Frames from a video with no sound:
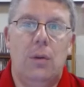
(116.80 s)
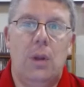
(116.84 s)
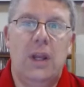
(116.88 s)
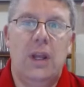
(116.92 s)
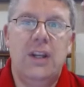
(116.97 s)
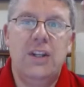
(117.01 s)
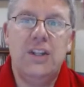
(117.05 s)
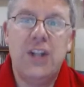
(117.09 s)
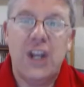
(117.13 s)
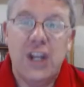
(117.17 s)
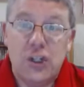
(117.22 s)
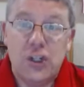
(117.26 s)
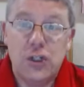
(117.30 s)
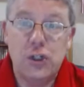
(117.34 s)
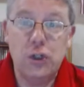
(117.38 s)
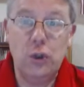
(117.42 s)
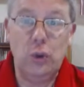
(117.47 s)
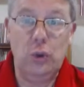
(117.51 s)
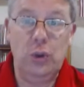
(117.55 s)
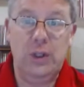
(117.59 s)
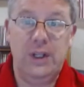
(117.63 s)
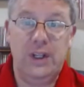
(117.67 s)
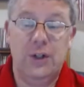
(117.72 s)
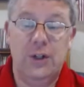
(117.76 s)

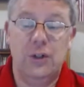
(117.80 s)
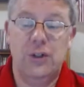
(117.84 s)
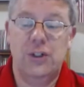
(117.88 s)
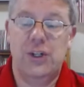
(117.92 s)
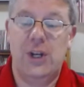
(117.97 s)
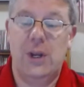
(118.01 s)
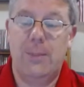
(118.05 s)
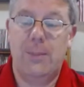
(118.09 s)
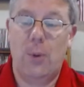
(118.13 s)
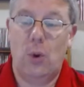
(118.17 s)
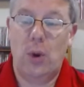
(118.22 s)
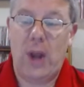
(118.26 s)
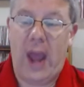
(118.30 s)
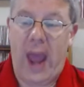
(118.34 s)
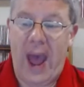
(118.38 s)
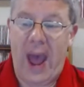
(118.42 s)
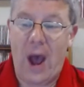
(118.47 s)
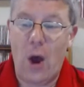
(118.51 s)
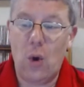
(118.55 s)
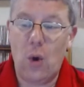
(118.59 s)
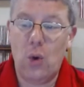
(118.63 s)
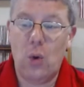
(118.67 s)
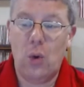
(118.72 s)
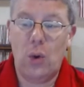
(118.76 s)
intentional leadership on
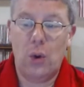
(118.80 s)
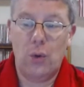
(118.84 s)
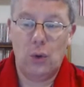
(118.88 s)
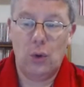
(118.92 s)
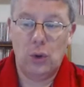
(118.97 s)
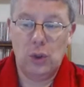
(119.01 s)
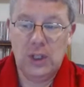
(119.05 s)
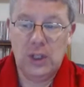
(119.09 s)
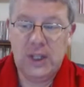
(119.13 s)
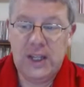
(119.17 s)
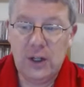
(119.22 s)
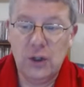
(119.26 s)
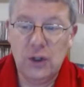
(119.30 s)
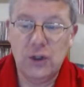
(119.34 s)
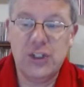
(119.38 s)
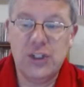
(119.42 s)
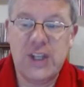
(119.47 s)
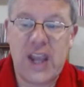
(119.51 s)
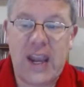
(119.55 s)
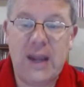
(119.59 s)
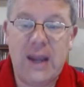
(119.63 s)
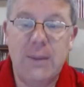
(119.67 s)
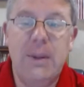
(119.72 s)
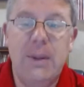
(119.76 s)
how leaders
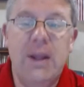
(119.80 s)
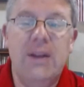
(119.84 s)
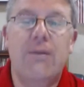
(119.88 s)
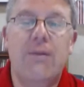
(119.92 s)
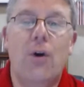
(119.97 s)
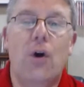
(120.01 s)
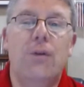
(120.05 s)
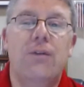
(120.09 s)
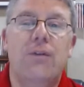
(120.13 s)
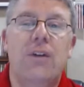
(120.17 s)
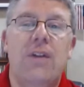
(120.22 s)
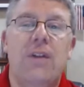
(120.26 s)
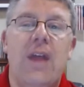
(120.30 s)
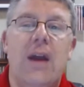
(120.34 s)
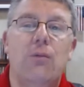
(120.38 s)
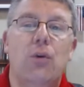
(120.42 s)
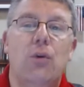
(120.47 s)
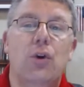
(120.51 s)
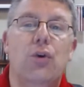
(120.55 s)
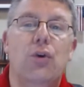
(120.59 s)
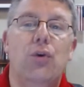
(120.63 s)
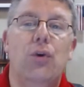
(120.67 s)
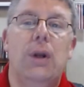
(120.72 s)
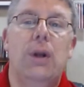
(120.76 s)
can be involved in that
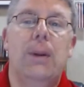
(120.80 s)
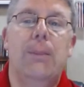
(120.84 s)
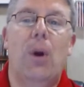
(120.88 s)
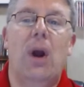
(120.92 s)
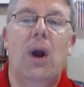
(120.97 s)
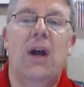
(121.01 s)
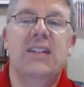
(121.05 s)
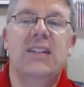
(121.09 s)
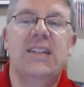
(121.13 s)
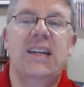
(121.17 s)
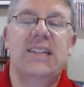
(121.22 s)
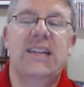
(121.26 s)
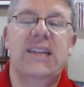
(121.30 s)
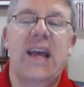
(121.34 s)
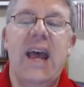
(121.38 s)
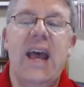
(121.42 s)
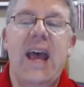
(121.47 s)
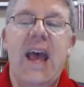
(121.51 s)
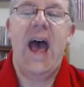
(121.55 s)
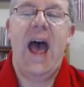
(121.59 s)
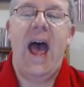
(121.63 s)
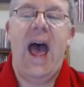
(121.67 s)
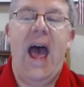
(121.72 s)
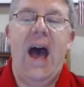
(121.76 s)
recruiting process,
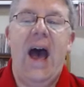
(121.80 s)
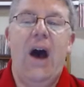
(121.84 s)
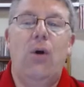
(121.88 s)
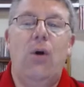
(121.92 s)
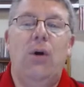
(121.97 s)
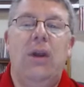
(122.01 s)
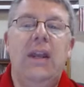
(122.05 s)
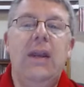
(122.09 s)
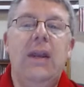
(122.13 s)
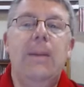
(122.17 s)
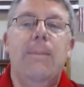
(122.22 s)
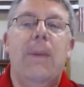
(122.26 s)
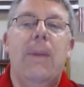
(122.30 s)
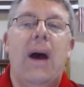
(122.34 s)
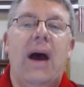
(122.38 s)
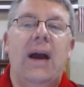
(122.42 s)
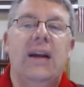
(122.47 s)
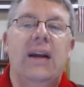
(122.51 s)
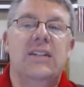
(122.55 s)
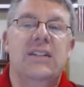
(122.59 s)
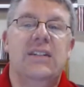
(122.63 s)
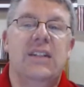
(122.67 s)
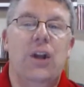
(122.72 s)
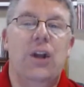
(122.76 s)
how it
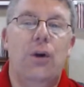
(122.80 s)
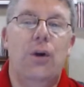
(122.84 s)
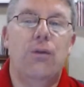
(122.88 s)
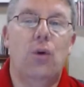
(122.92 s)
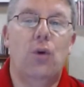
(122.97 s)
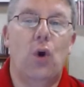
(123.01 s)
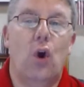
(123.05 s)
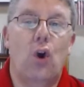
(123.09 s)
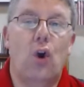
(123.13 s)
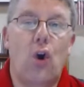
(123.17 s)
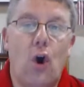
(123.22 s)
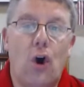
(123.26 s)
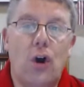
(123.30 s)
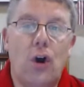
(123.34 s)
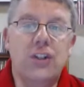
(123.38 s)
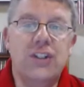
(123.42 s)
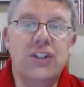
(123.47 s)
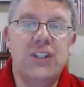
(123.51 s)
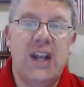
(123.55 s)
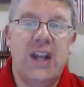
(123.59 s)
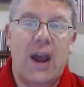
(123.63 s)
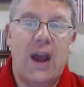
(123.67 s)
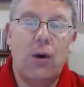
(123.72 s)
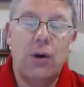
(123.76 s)
impacts the overall
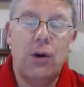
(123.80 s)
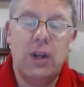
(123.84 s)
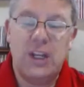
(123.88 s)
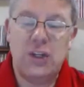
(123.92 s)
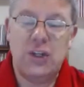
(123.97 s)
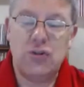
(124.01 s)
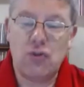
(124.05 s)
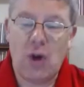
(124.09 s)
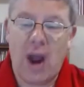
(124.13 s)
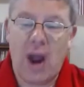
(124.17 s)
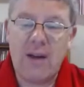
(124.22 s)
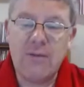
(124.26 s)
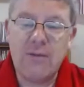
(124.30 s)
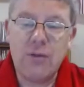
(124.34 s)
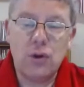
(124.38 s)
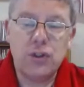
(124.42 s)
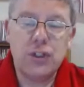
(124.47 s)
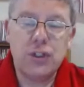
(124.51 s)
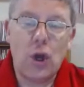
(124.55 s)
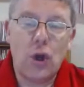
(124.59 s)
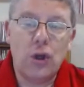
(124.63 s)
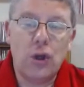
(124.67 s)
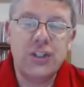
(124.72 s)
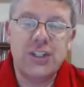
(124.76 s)
costs and how it can drive those
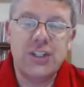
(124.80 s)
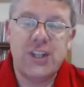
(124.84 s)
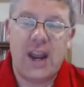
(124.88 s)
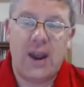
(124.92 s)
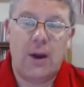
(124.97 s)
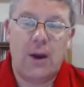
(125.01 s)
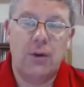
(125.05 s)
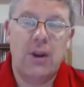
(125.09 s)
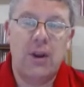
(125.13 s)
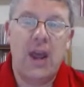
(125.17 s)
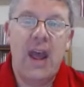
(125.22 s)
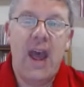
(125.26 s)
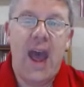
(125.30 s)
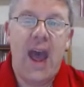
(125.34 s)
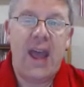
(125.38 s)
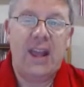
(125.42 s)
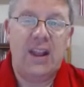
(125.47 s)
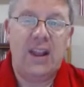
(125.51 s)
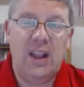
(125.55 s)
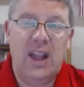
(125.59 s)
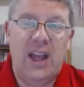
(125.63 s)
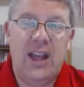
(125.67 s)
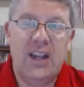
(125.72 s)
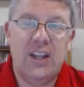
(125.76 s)
costs down
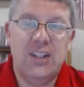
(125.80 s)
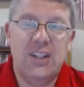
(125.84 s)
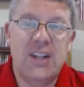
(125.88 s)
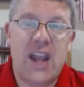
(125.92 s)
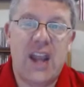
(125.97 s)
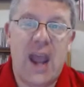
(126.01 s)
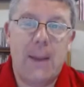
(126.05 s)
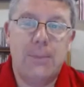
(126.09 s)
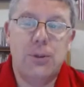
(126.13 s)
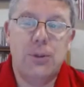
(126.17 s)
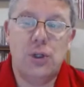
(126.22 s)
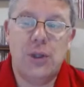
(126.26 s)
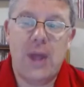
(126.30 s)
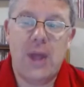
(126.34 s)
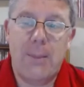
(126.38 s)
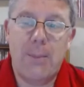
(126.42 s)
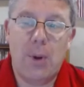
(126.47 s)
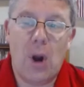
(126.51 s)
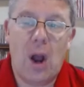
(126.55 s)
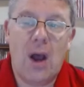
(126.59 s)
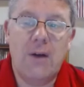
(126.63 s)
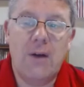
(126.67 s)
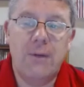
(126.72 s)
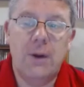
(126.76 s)
and let us capture that
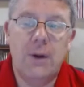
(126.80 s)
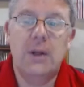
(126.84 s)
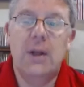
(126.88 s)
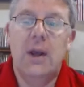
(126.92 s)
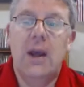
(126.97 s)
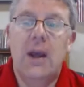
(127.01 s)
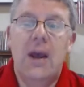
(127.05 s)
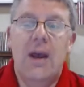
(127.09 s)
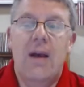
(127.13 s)
profit.